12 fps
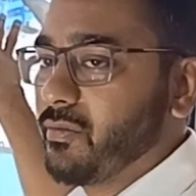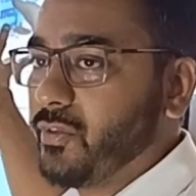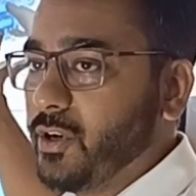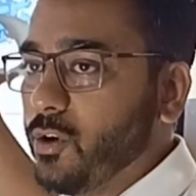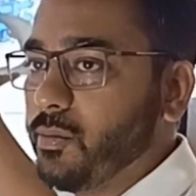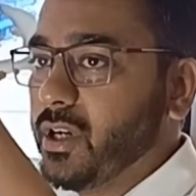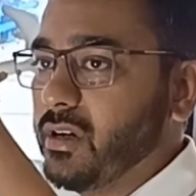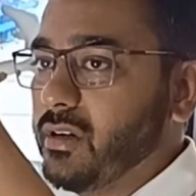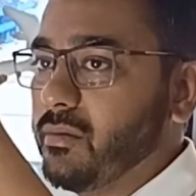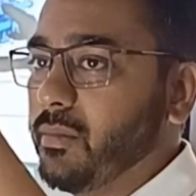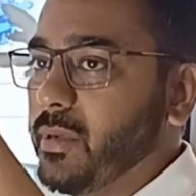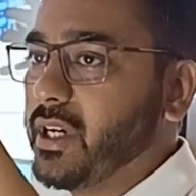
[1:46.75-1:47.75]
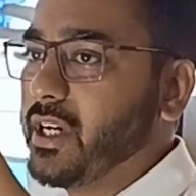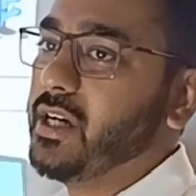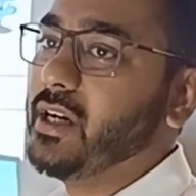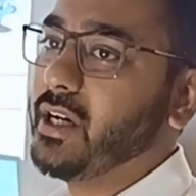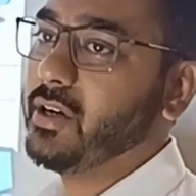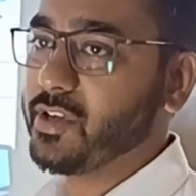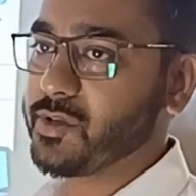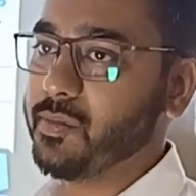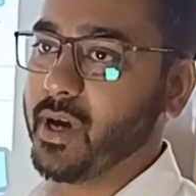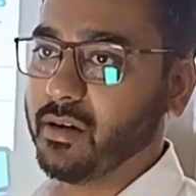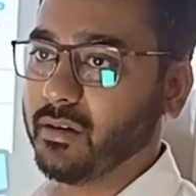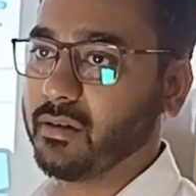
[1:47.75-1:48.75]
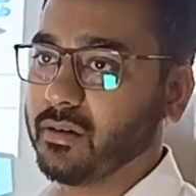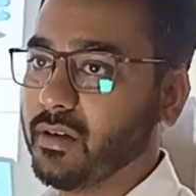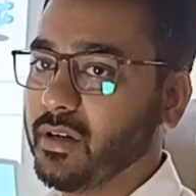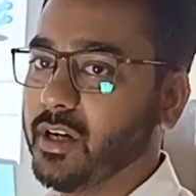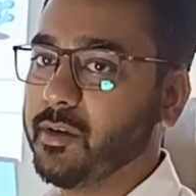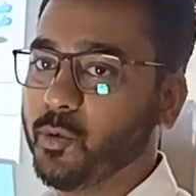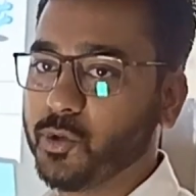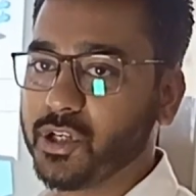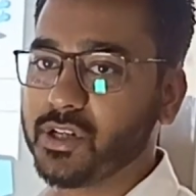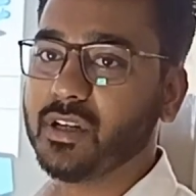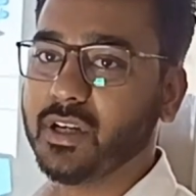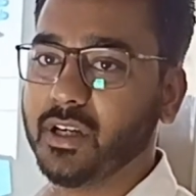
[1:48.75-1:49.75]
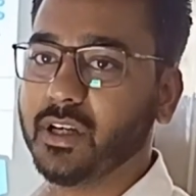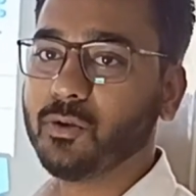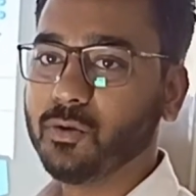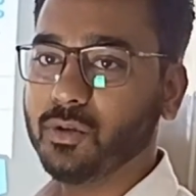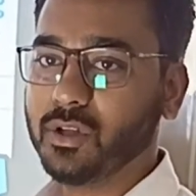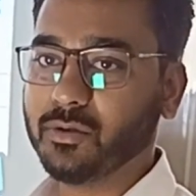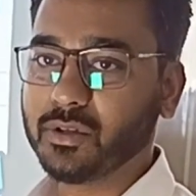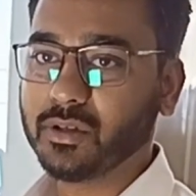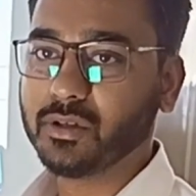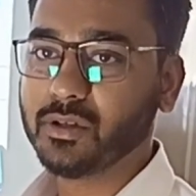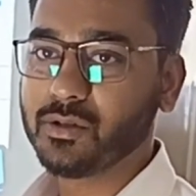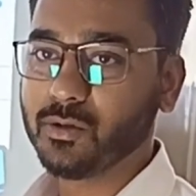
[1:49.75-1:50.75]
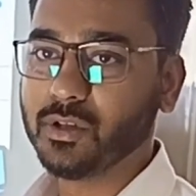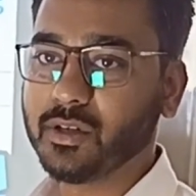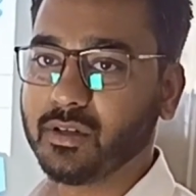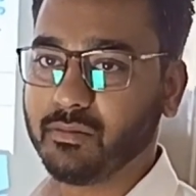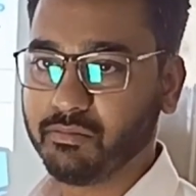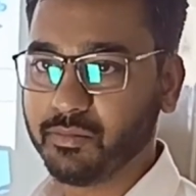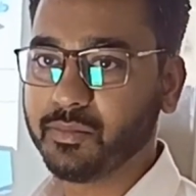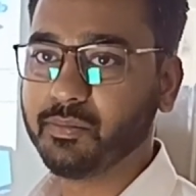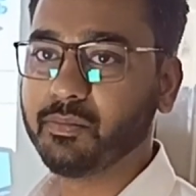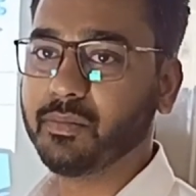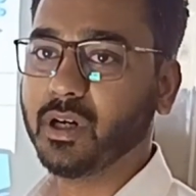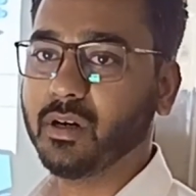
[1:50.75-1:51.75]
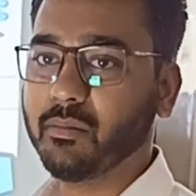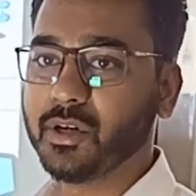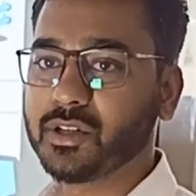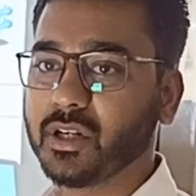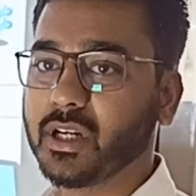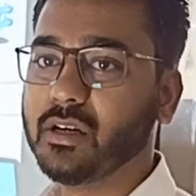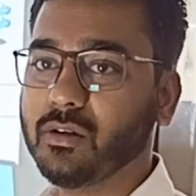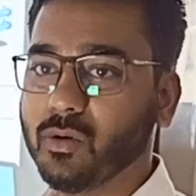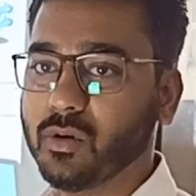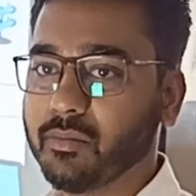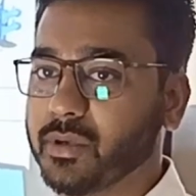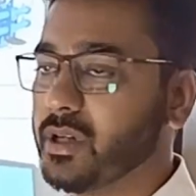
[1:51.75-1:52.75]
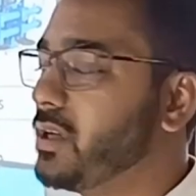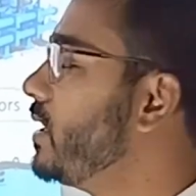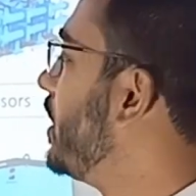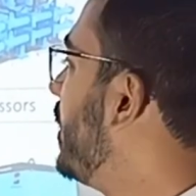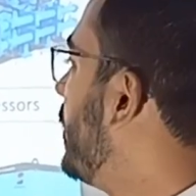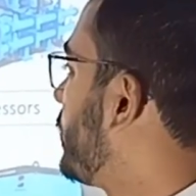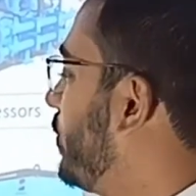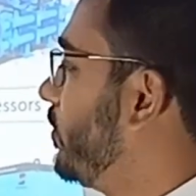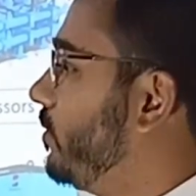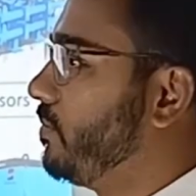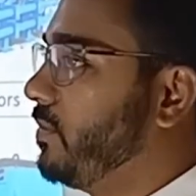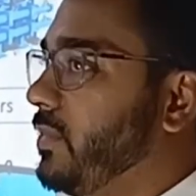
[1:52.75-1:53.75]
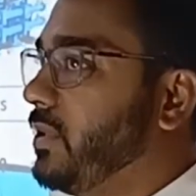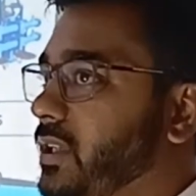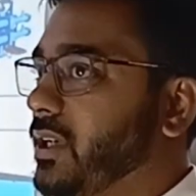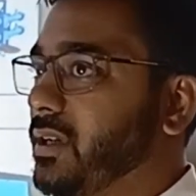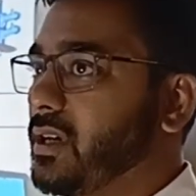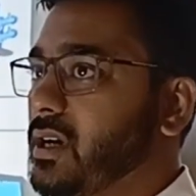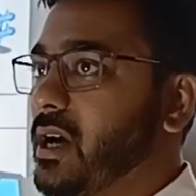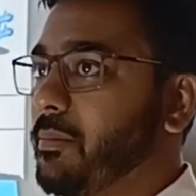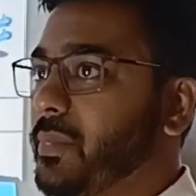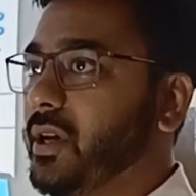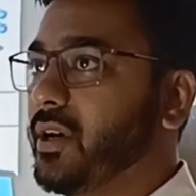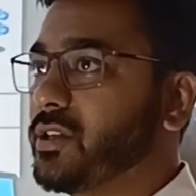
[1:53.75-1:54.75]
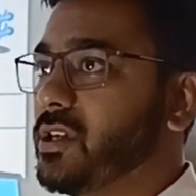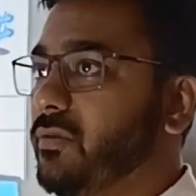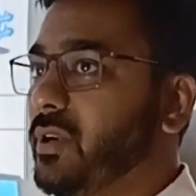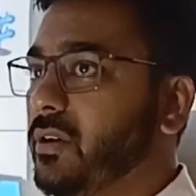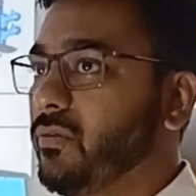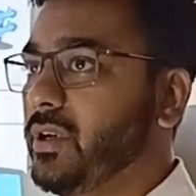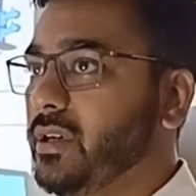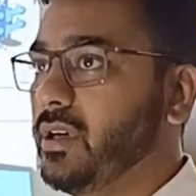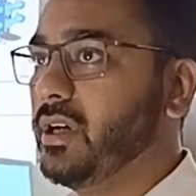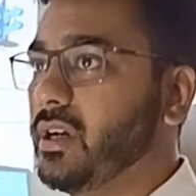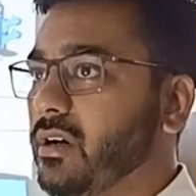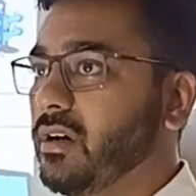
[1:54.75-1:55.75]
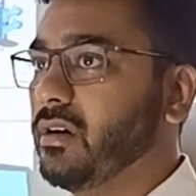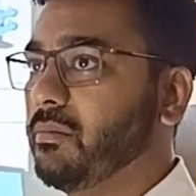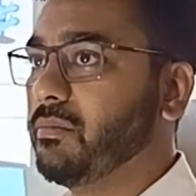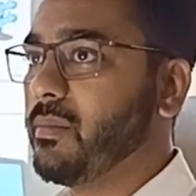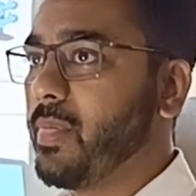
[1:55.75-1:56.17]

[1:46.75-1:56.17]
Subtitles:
phenomena, but it in a reverse manner. It pushes the air to the out, so that pressure can go up. So that application where we need a